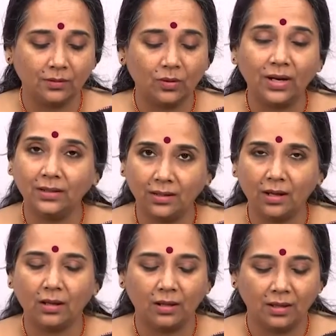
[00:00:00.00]
now
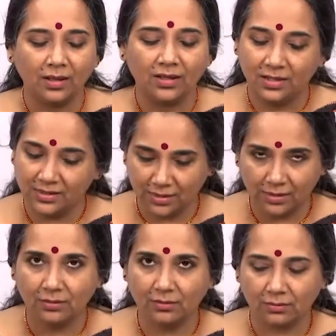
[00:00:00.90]
khatka is
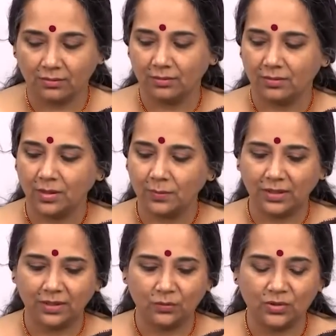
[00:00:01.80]
another
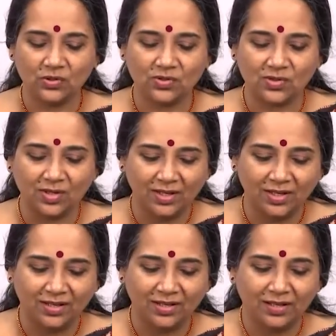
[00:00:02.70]
gamaka, which is
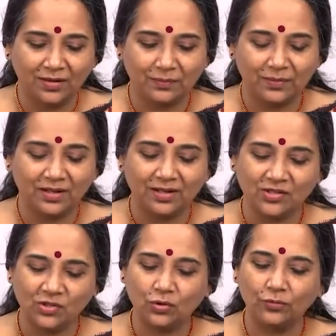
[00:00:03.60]
um, a
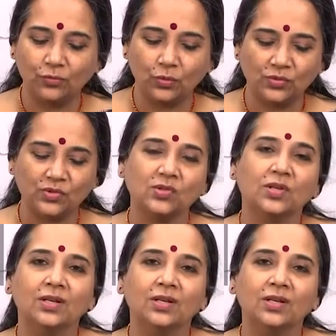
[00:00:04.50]
cluster of notes